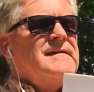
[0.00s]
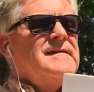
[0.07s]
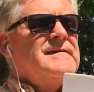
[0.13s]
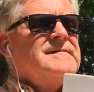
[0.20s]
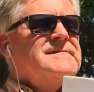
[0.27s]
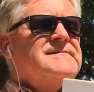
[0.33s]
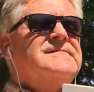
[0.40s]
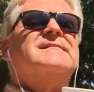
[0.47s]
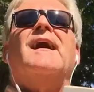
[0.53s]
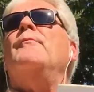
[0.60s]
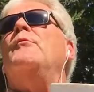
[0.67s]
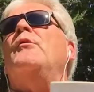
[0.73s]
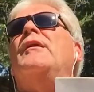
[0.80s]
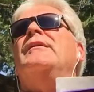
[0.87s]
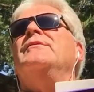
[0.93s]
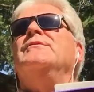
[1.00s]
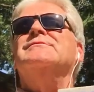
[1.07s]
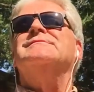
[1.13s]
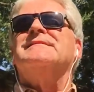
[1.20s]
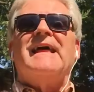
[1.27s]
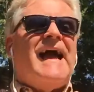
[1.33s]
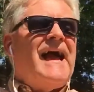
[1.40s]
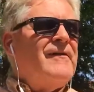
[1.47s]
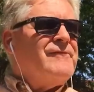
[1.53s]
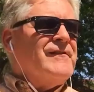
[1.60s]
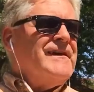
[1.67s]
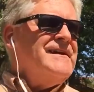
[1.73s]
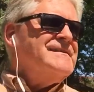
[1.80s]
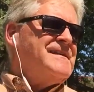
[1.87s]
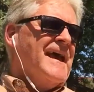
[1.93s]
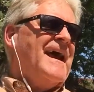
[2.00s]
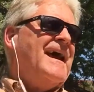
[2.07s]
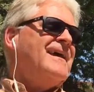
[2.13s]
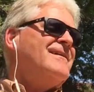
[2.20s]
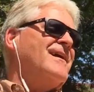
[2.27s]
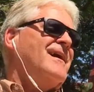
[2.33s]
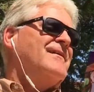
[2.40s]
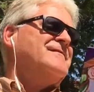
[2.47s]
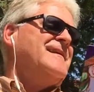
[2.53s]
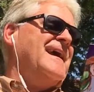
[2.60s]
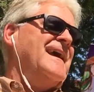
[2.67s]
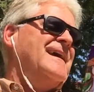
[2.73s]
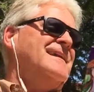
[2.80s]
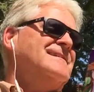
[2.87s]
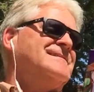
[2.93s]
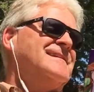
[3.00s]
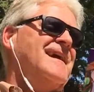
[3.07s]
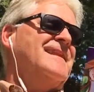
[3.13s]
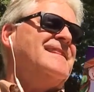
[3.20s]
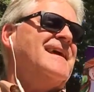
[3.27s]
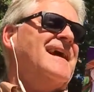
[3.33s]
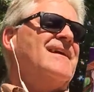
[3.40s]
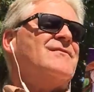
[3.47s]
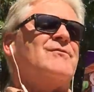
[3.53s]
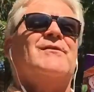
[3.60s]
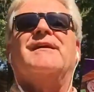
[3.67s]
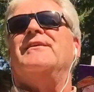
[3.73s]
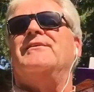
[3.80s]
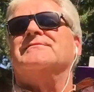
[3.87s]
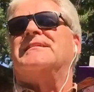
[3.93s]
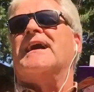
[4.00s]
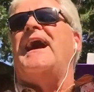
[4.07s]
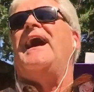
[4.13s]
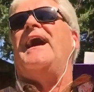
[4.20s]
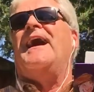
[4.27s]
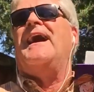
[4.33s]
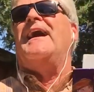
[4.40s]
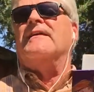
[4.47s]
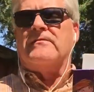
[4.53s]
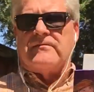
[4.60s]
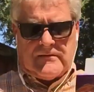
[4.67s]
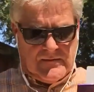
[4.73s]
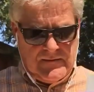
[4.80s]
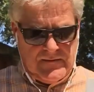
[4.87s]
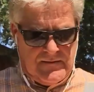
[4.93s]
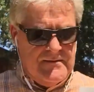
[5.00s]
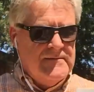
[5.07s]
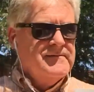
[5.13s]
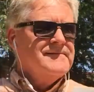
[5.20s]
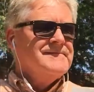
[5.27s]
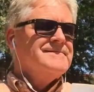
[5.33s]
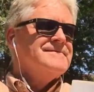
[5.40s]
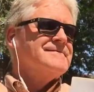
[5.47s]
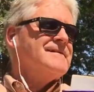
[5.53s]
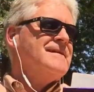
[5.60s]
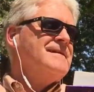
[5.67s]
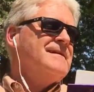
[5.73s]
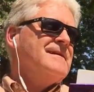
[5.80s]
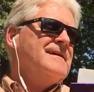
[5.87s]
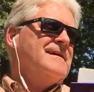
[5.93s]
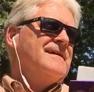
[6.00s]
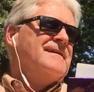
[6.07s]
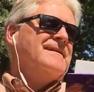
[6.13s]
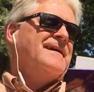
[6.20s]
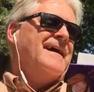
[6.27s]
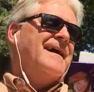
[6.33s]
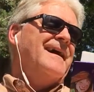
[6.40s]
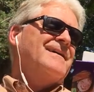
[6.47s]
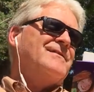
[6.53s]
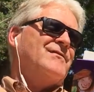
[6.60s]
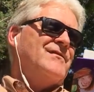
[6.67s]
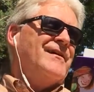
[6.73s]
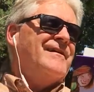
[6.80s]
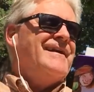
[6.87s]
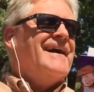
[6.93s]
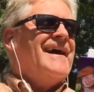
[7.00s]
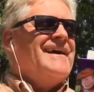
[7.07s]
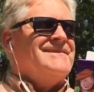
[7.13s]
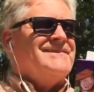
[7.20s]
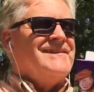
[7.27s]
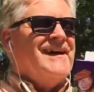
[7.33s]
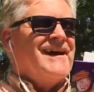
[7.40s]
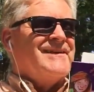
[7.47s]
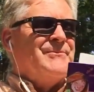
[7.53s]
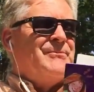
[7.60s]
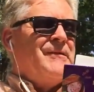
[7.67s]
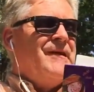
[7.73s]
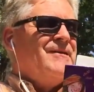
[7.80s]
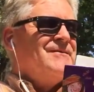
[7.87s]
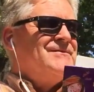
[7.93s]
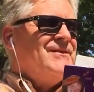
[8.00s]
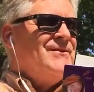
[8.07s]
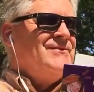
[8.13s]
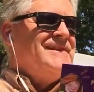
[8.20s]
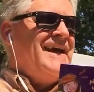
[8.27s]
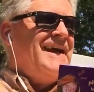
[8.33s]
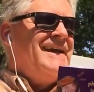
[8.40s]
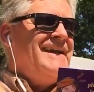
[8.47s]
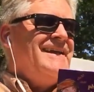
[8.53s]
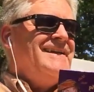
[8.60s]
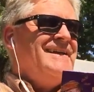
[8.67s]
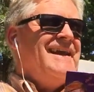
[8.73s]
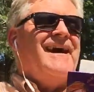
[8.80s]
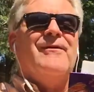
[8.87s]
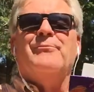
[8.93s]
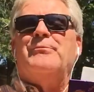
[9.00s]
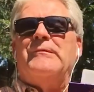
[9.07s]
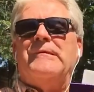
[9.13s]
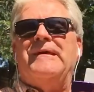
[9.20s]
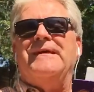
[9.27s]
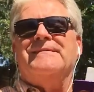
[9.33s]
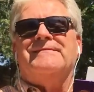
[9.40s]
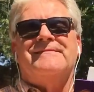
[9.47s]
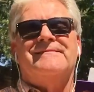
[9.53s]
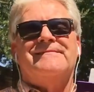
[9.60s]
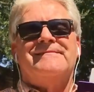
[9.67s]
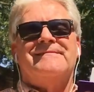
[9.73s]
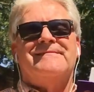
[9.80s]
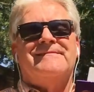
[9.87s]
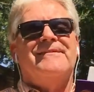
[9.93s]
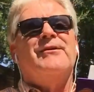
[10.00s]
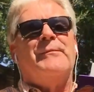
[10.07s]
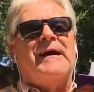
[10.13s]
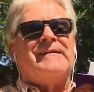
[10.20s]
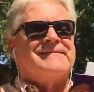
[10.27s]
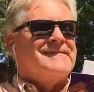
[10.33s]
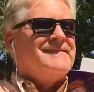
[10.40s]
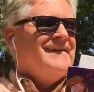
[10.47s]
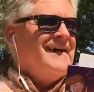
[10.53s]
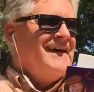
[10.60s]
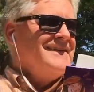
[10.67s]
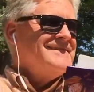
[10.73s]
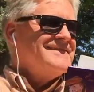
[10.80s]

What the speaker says: Someone who's laughing his head off, Danny said. That's what goes ha-ha thud. That's very nice, Dr. Prell told Danny. Now, please, go back to class.